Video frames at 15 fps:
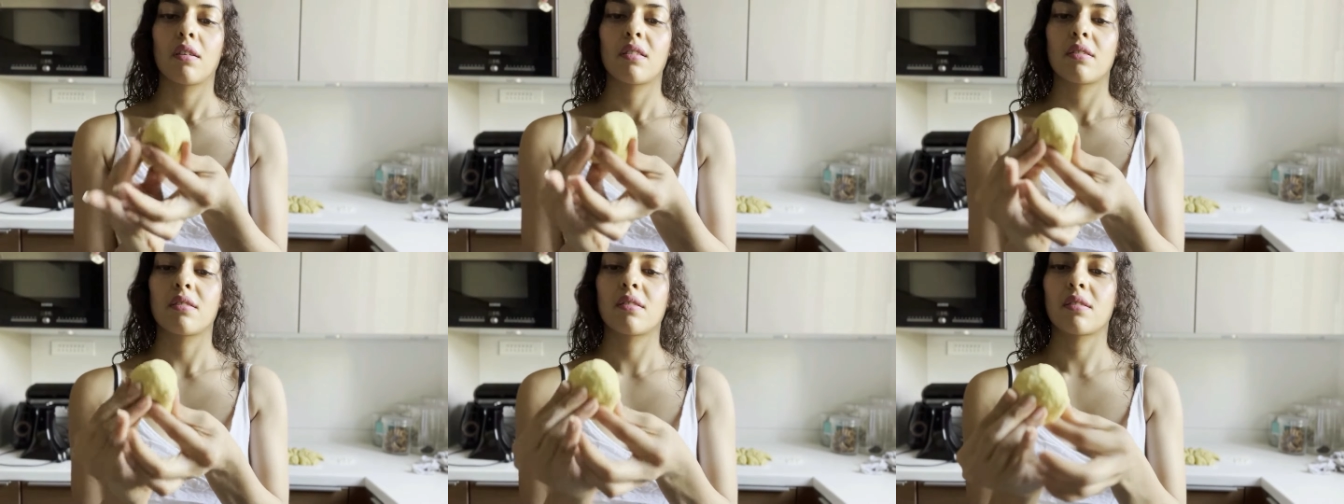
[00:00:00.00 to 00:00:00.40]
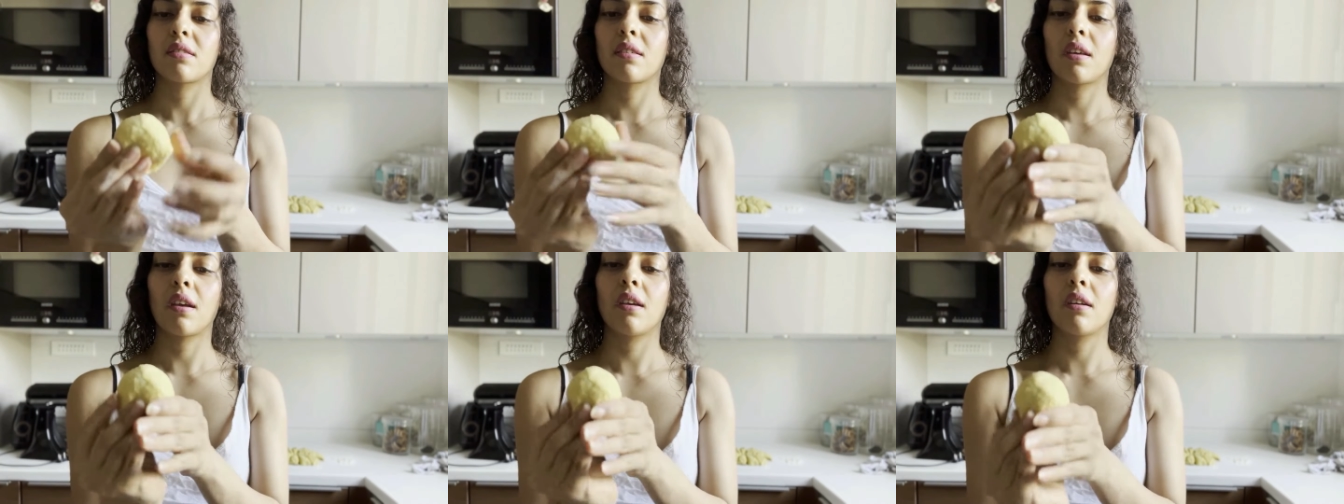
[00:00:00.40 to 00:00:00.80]

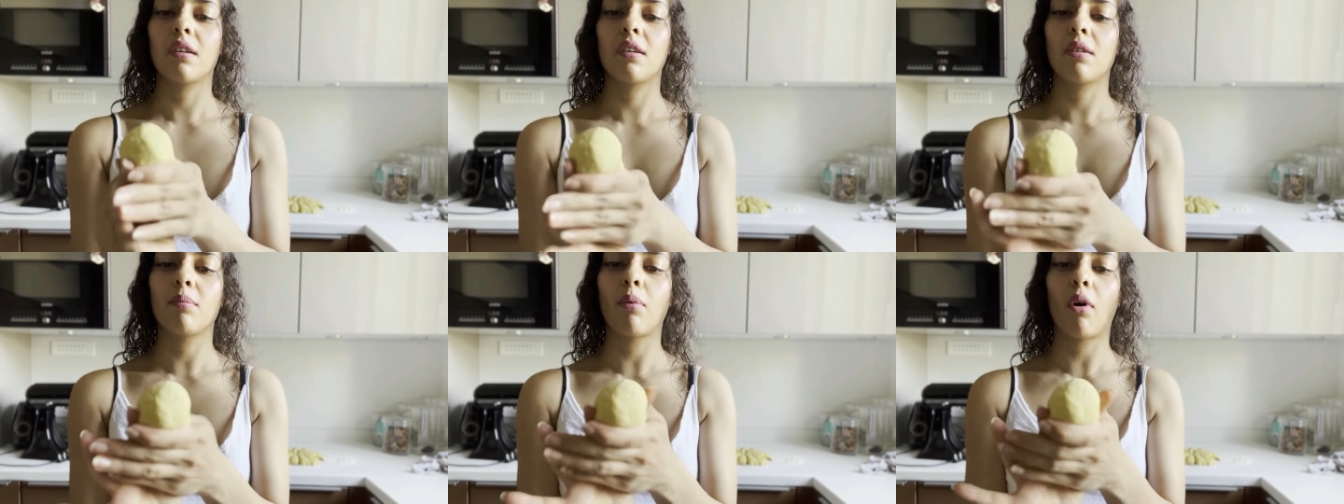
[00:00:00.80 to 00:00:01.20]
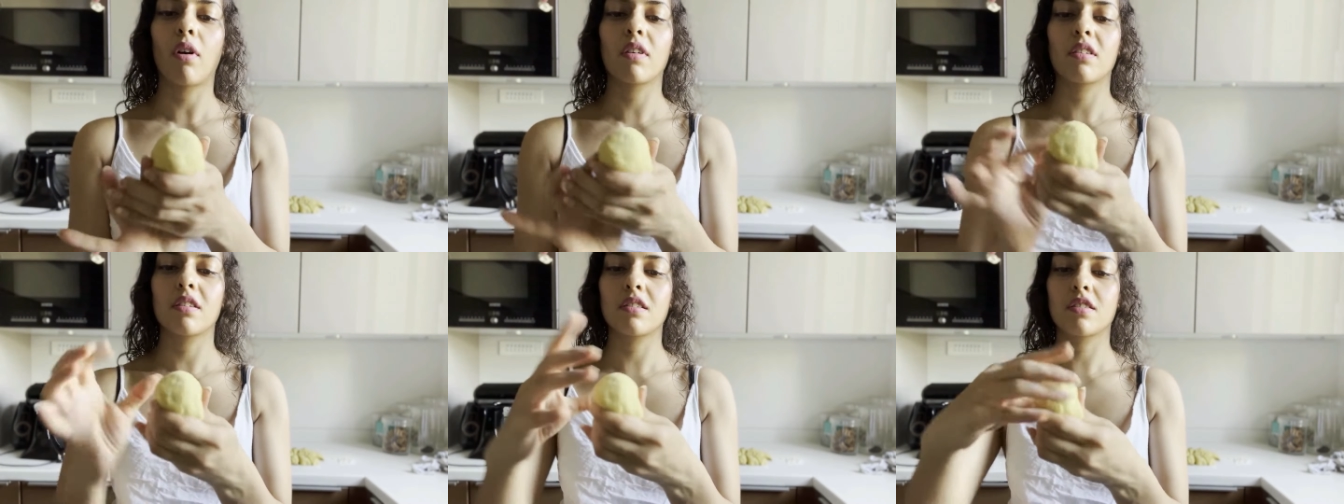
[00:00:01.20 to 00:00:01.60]
skinned
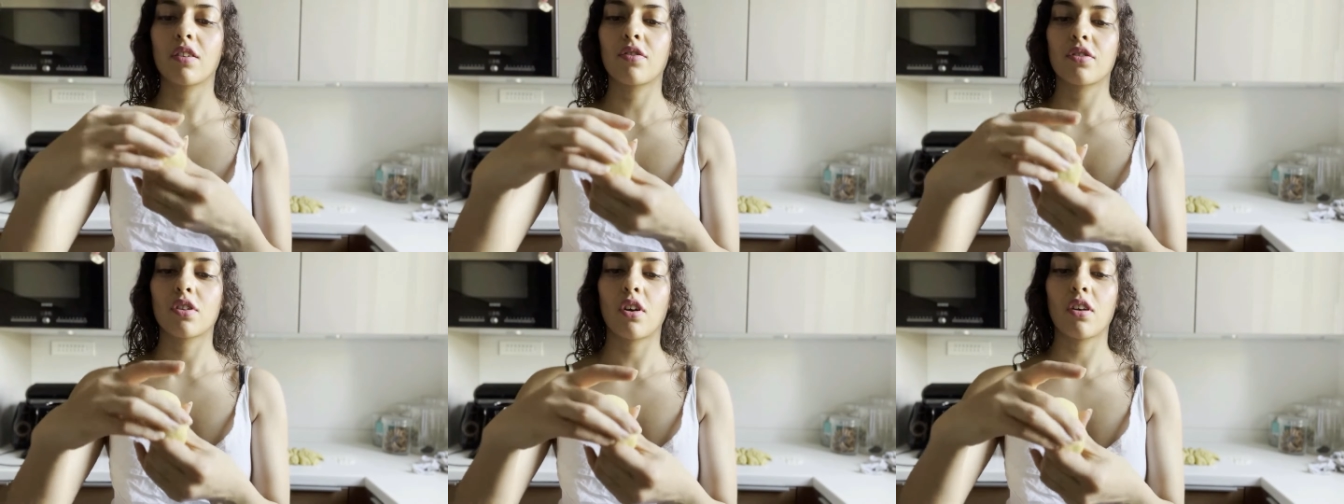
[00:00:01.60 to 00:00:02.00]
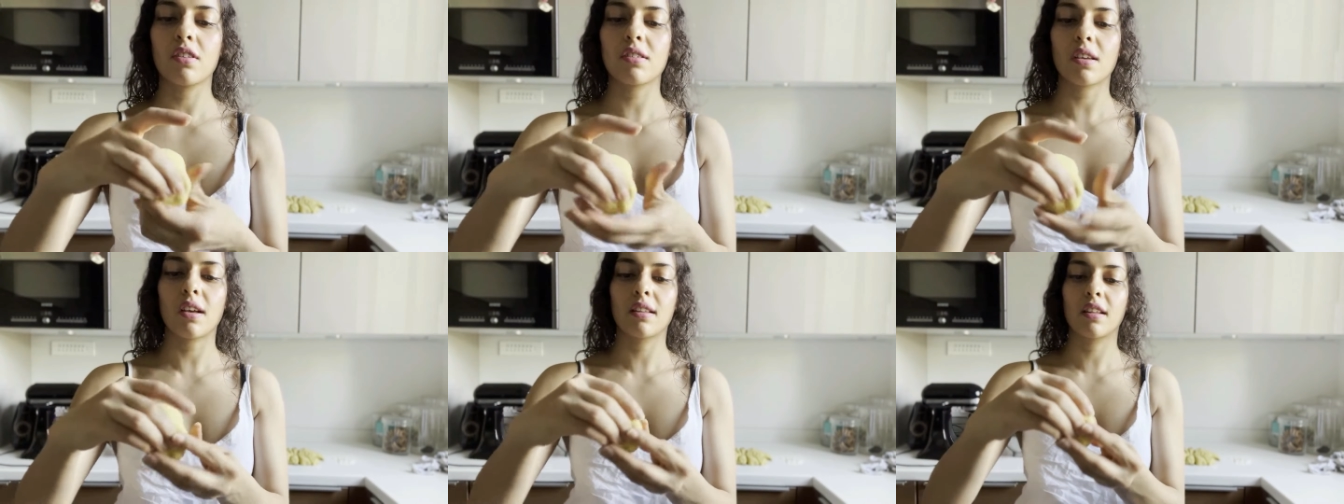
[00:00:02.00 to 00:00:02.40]
balls of
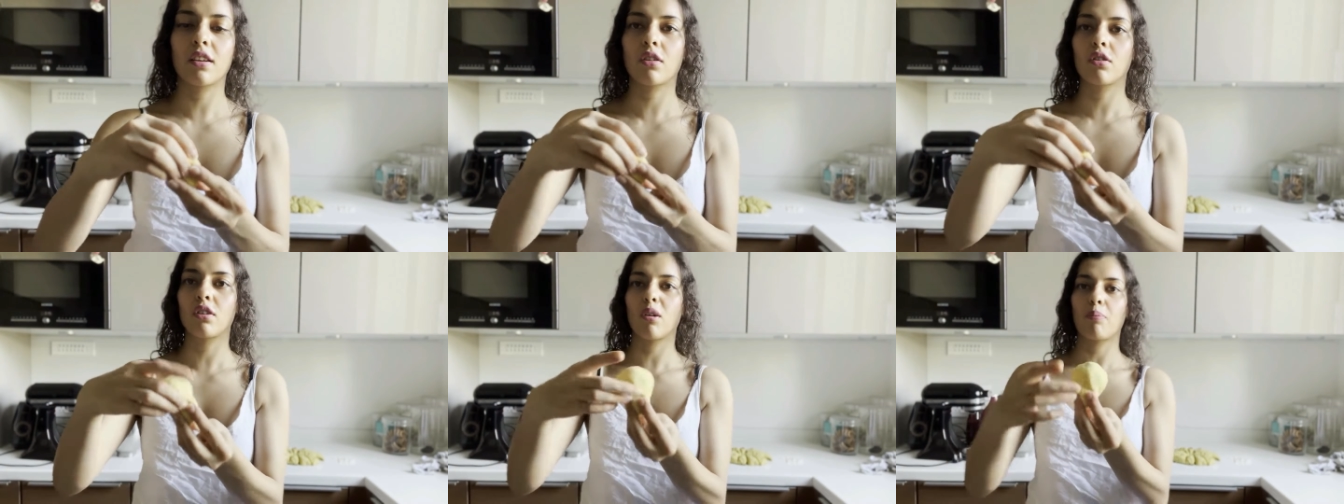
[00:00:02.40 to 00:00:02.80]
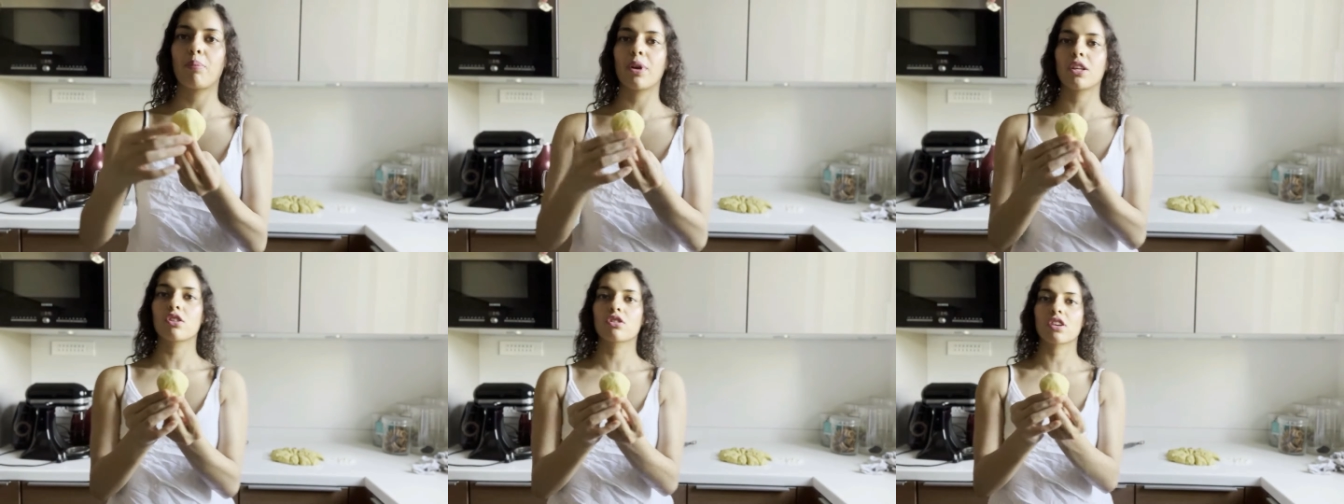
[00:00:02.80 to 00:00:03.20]
sorts, and then you're going to
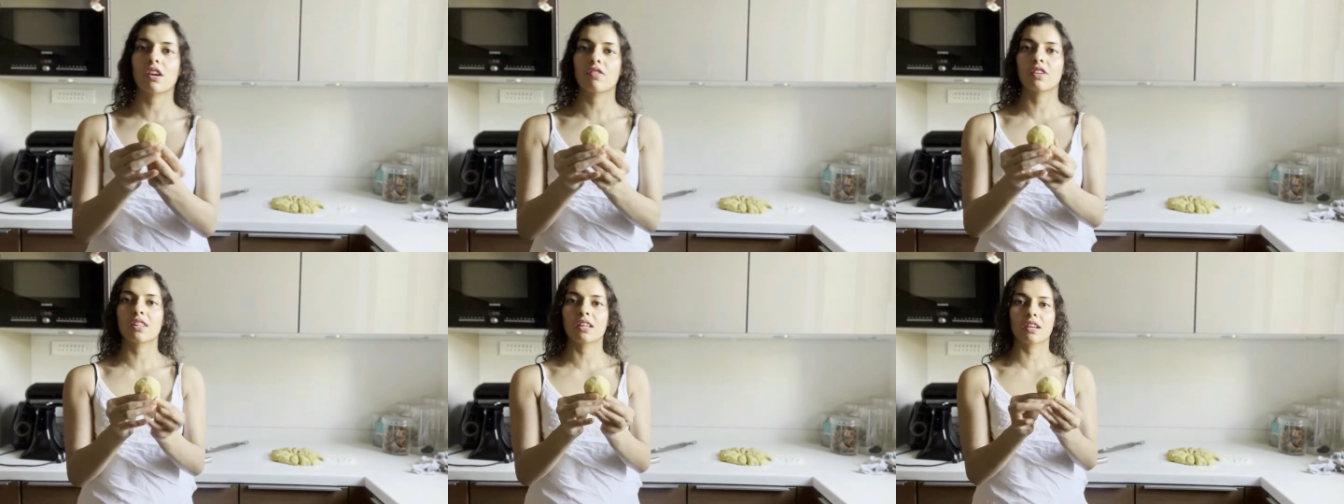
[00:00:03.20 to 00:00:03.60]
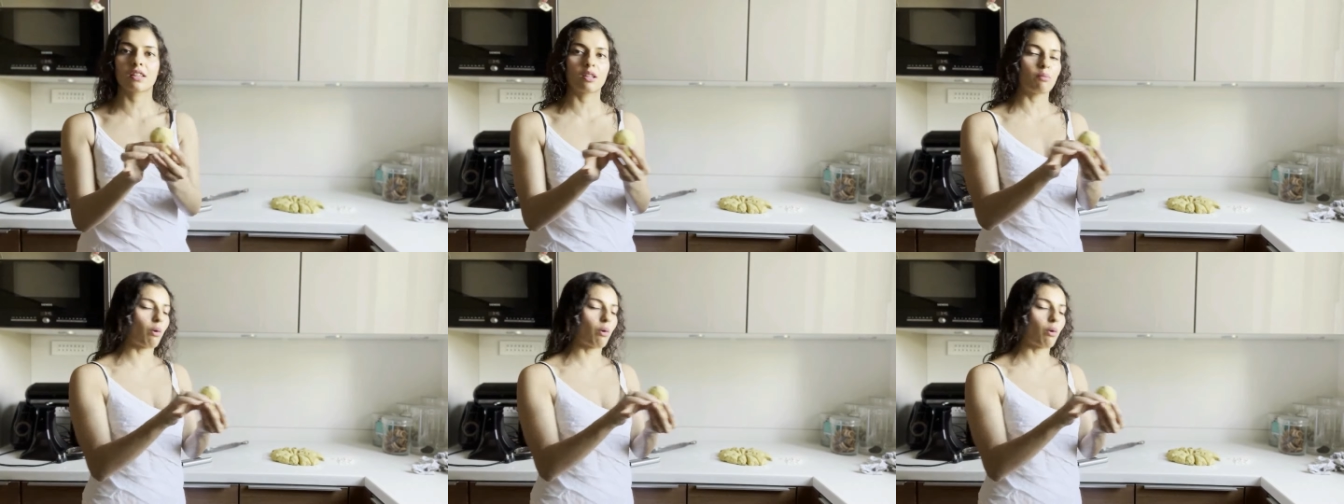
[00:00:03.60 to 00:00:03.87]
pinch everything at the